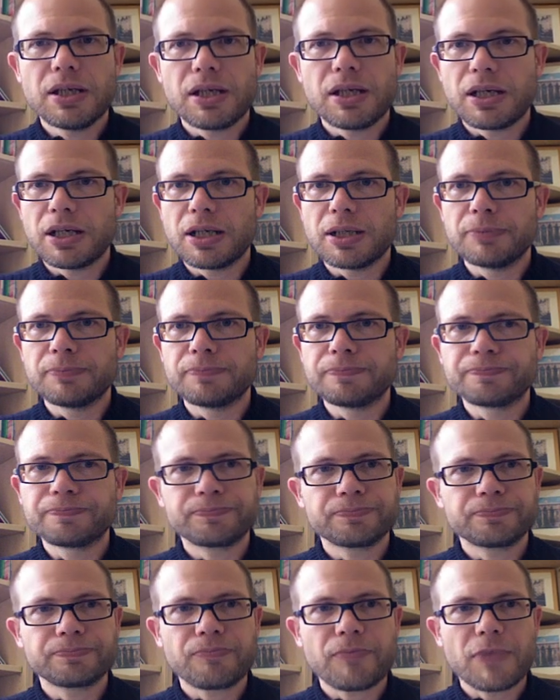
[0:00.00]
Um,
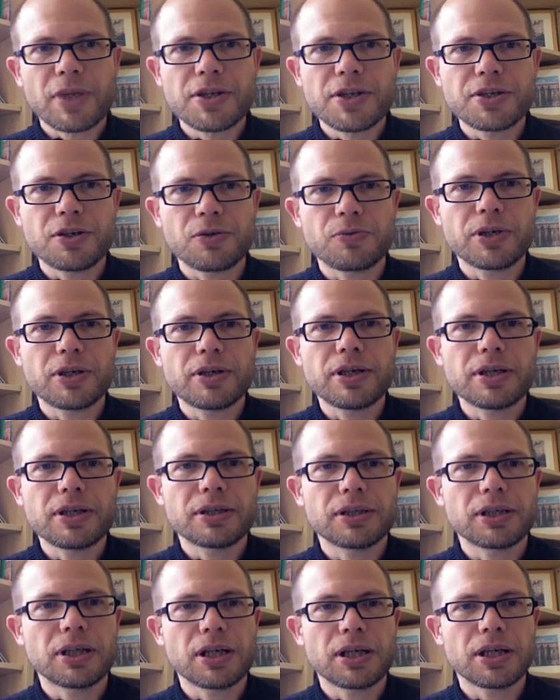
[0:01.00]
so we're
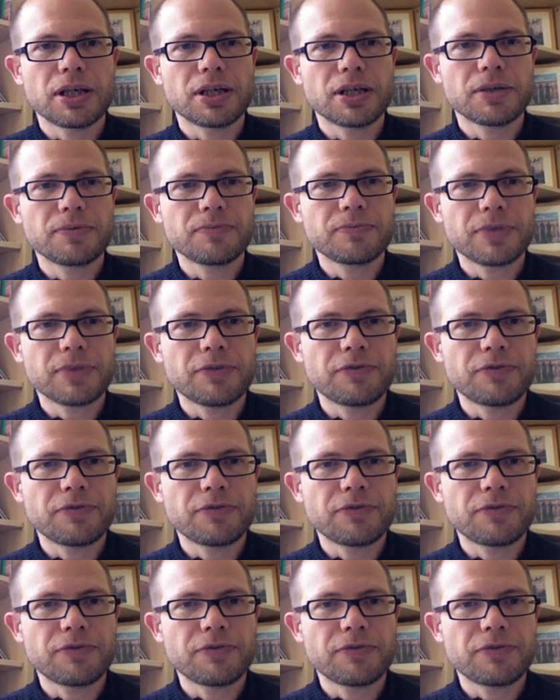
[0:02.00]
um,